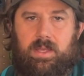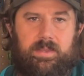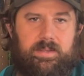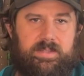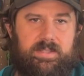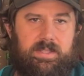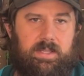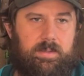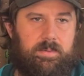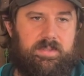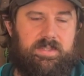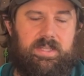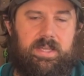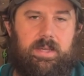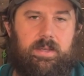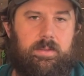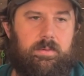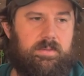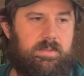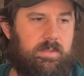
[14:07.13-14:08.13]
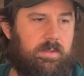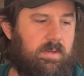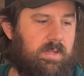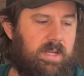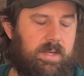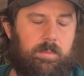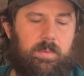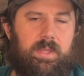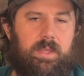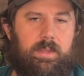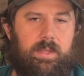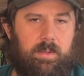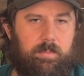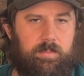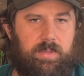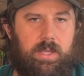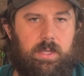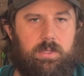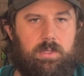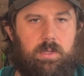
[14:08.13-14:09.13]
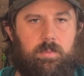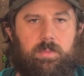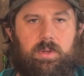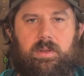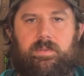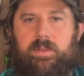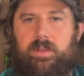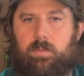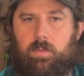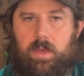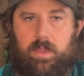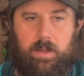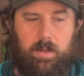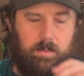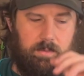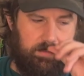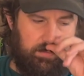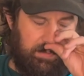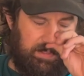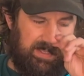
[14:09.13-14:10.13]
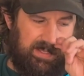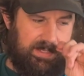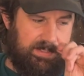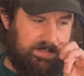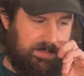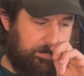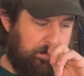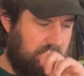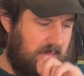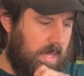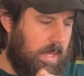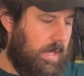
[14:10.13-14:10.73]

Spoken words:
And the sun was out. There was no cloud. We had like picture perfect weather. It was really awesome.